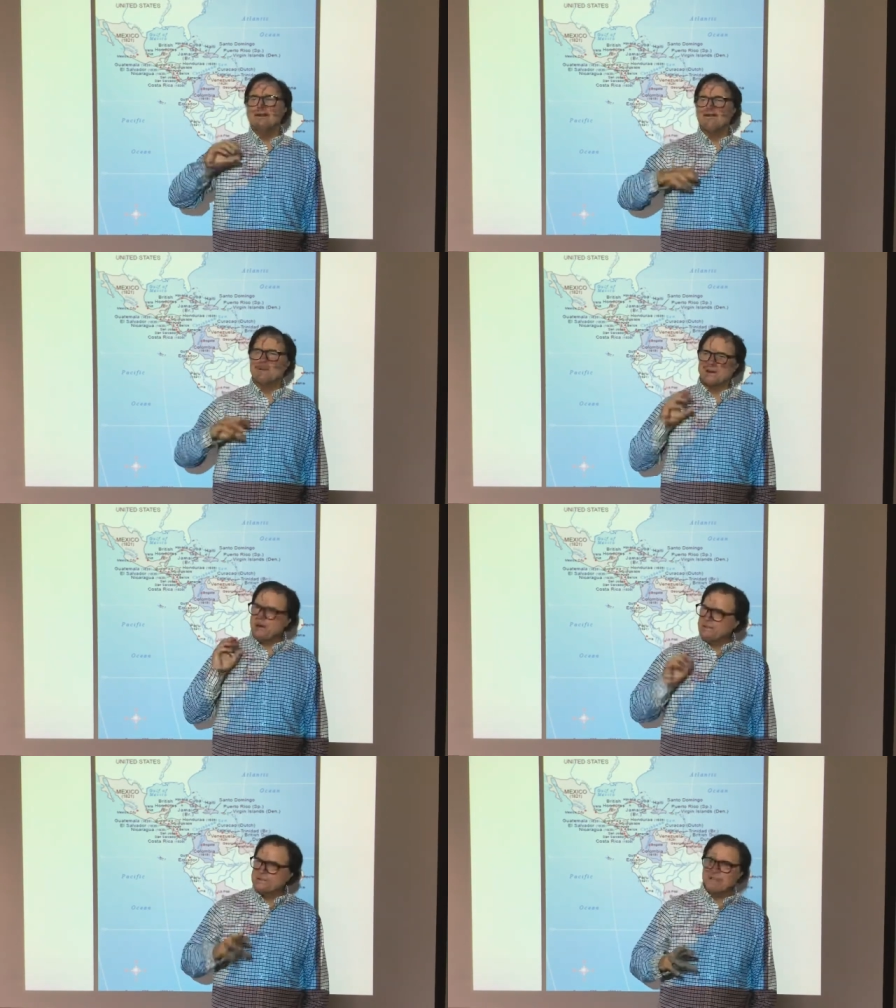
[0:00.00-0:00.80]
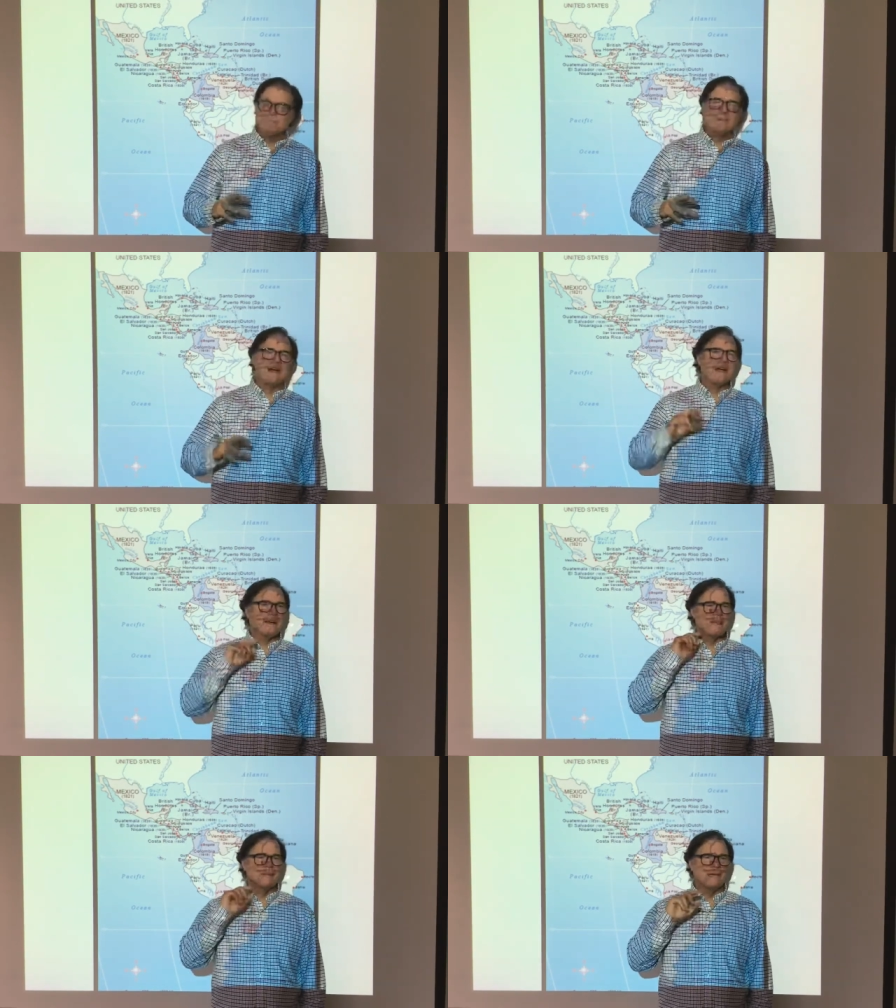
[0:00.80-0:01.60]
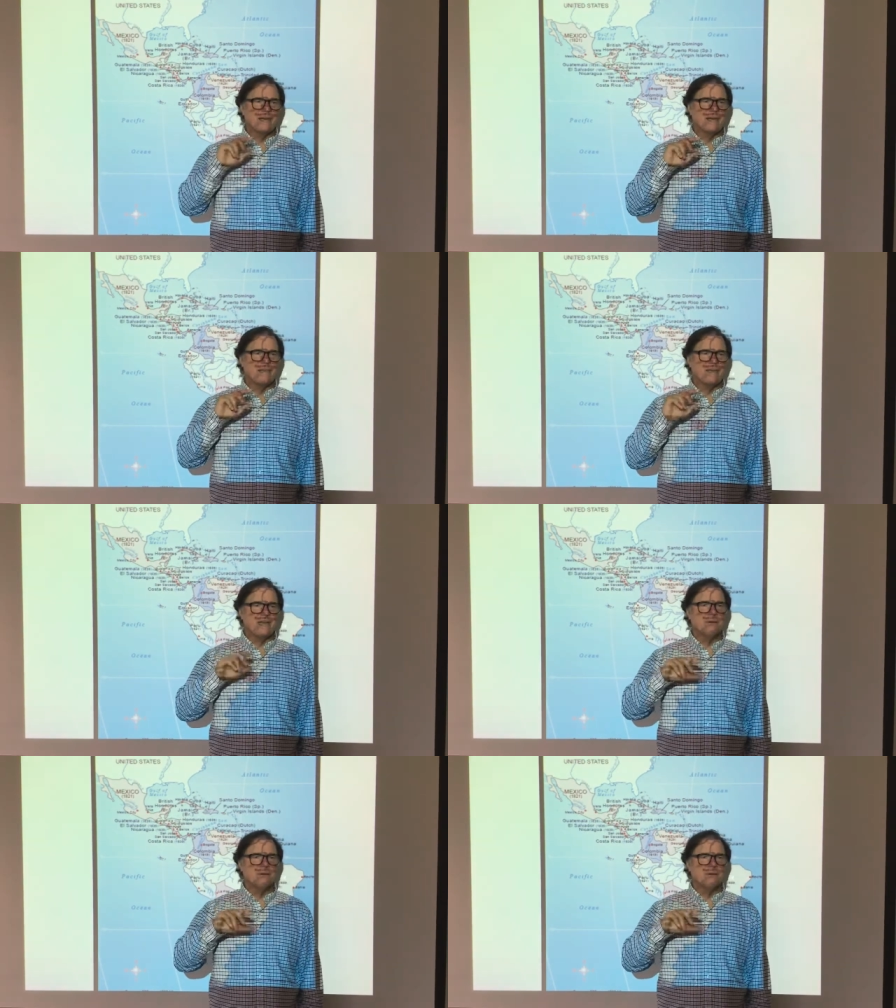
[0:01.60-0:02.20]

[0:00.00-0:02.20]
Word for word: we want to always keep an eye on them, and they